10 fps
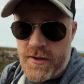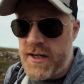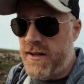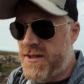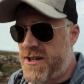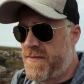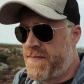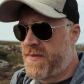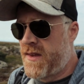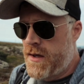Hills,
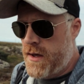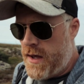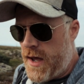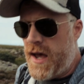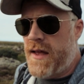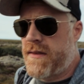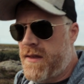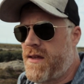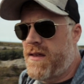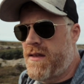and
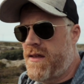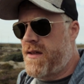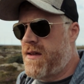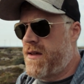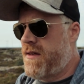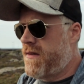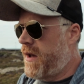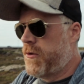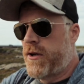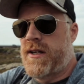
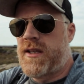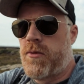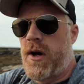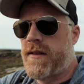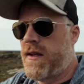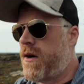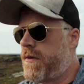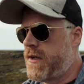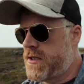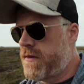I'm looking at them right now.
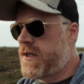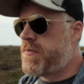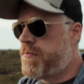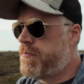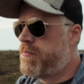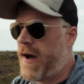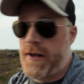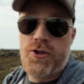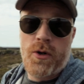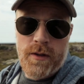And these are these.
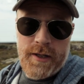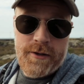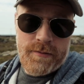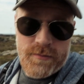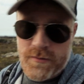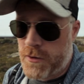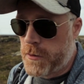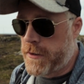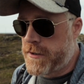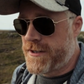I'll show you later. No
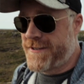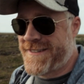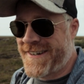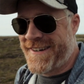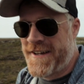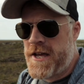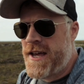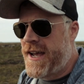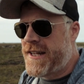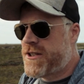worries.
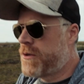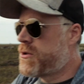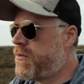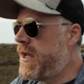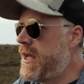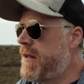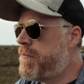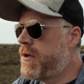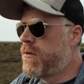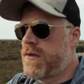It's those really
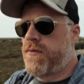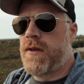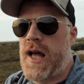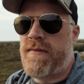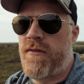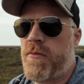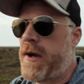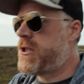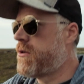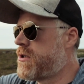beautiful lava
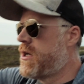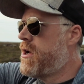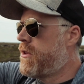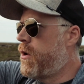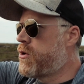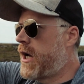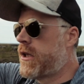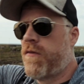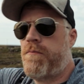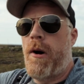formations. Those
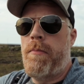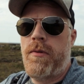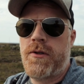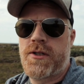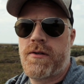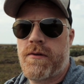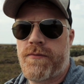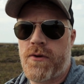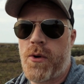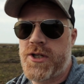kind of bubbles
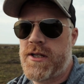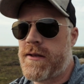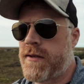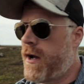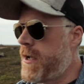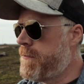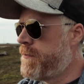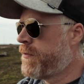frozen in time,